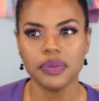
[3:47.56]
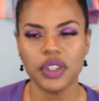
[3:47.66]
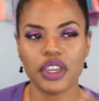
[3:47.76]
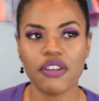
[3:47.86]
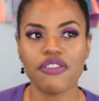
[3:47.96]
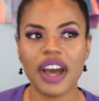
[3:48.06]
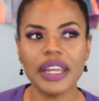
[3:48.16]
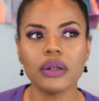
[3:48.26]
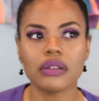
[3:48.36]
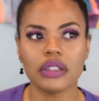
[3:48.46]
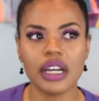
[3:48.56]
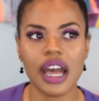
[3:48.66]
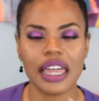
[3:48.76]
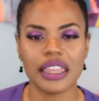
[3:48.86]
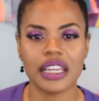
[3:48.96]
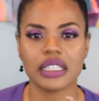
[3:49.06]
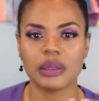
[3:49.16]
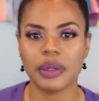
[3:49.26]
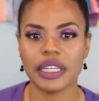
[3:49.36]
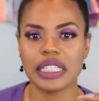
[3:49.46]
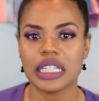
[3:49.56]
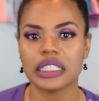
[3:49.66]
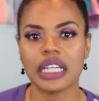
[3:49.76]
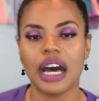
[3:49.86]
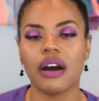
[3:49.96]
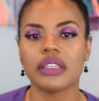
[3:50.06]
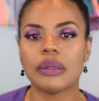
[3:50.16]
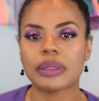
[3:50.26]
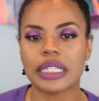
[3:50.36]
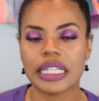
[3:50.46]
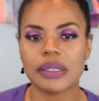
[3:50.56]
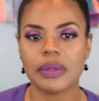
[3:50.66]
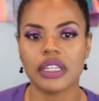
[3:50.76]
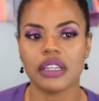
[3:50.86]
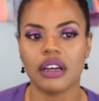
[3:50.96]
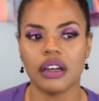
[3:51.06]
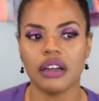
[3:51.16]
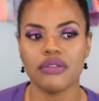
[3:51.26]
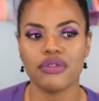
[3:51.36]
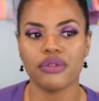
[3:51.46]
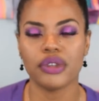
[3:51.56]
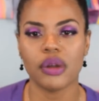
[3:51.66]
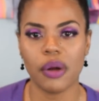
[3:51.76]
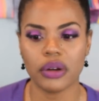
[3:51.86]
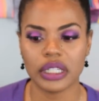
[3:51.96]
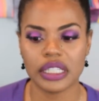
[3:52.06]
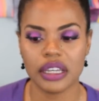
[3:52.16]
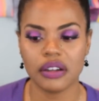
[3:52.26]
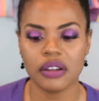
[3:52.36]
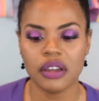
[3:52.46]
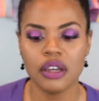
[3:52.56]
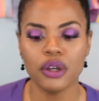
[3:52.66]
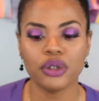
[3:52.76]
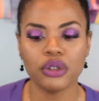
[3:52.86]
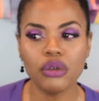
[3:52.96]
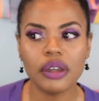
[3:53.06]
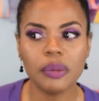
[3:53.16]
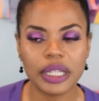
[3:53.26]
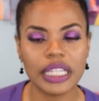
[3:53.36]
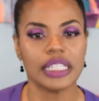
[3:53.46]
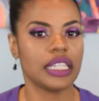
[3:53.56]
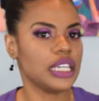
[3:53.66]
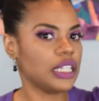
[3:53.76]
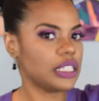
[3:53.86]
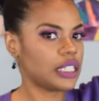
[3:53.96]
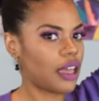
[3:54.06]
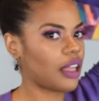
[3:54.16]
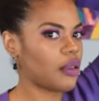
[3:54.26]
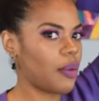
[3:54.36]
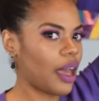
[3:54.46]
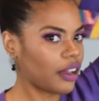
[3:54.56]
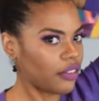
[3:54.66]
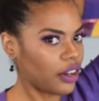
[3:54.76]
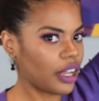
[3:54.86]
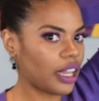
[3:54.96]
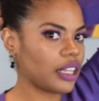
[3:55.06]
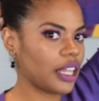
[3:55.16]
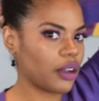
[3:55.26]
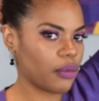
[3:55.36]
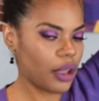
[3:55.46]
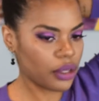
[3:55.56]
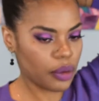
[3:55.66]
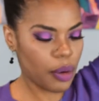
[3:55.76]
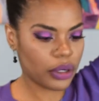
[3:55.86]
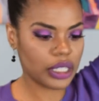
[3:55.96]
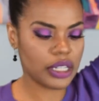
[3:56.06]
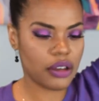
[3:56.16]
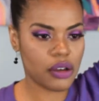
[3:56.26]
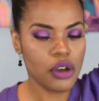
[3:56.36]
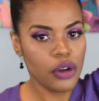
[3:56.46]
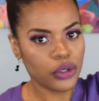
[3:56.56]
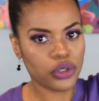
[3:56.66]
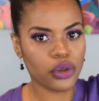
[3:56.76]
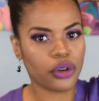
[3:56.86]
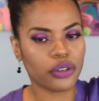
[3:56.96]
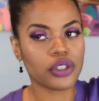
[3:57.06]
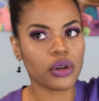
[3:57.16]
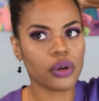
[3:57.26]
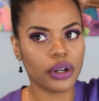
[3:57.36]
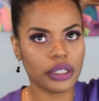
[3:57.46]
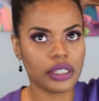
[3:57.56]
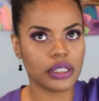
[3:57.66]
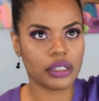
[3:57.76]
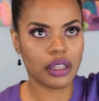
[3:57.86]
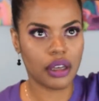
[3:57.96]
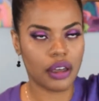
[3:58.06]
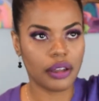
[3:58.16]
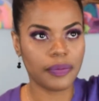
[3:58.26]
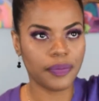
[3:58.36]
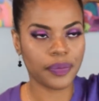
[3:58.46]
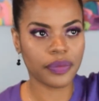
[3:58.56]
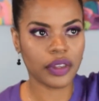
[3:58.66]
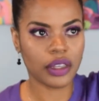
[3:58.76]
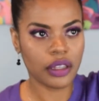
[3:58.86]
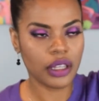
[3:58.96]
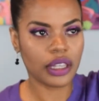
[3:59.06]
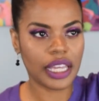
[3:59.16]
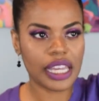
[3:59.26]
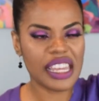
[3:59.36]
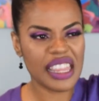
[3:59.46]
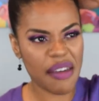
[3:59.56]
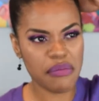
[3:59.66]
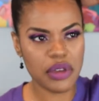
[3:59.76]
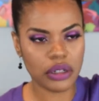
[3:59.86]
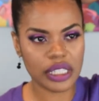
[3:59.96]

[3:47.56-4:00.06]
your final look, I think, depends a lot on the placement of your ponytail. You can place these at the back of your head like a regular ponytail, sort of towards the, like in that middle